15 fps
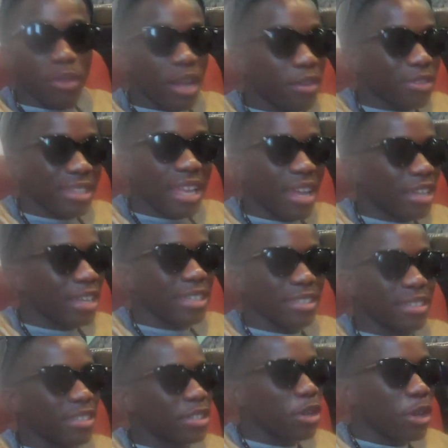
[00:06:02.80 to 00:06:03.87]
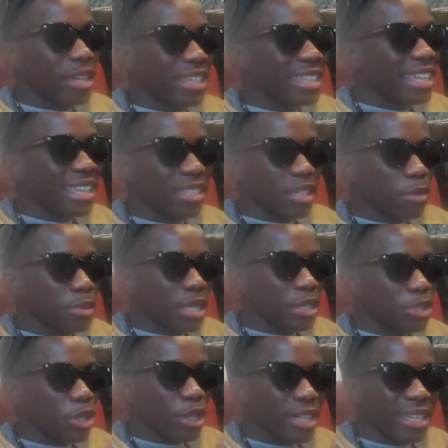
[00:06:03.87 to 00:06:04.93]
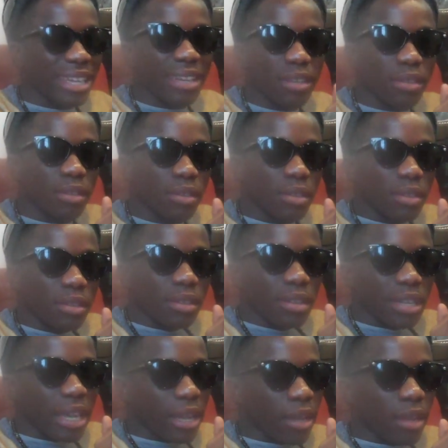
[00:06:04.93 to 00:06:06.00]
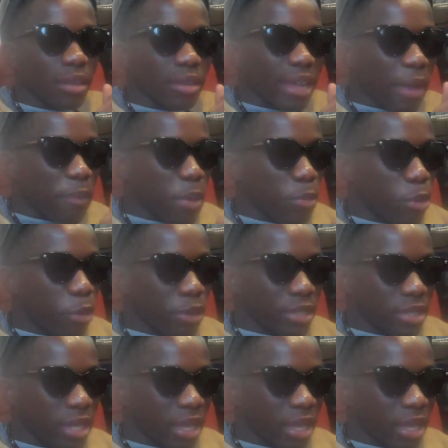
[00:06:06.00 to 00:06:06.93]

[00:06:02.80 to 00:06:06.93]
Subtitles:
I've that, and sometimes you only need like people always